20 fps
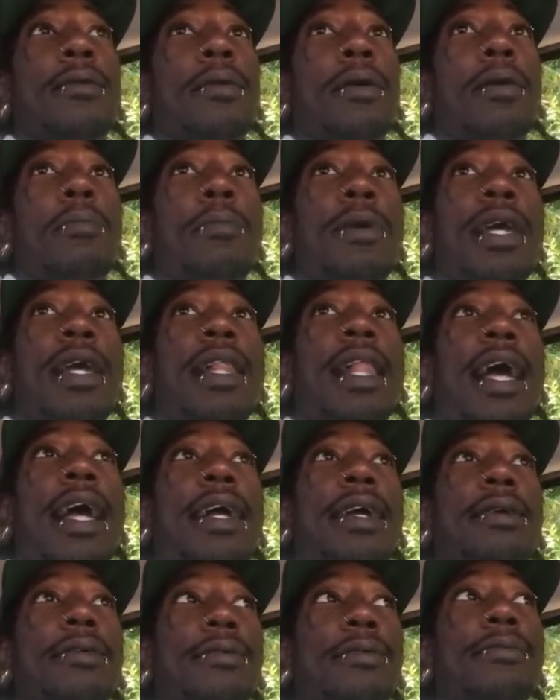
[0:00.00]
me
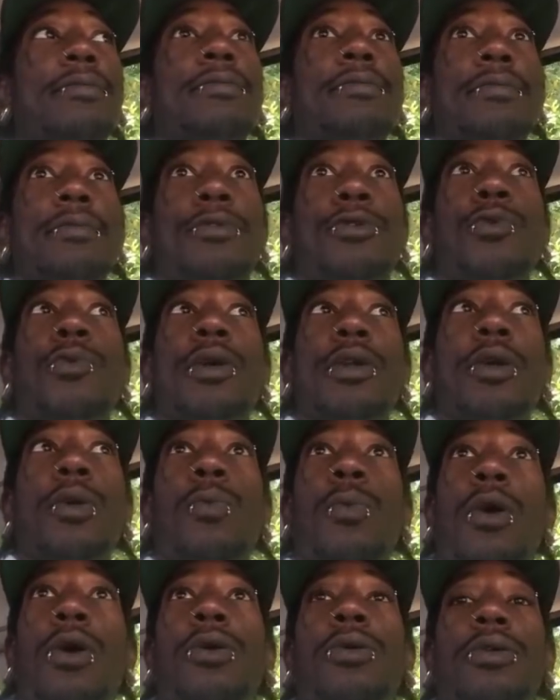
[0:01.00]
like doing the
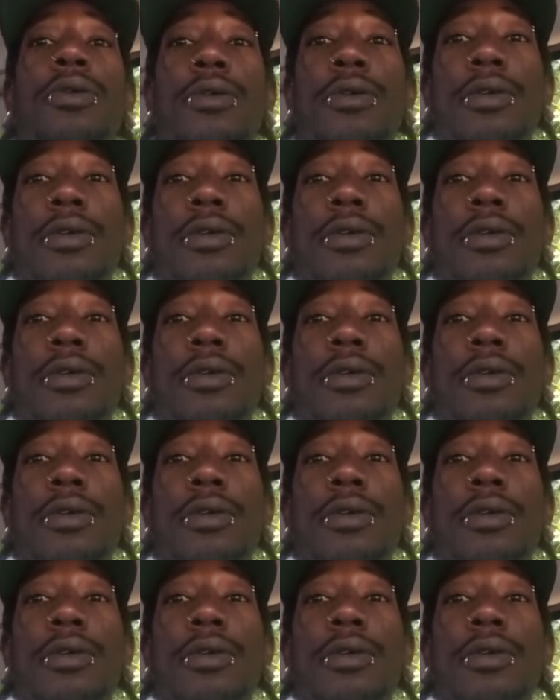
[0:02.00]
work.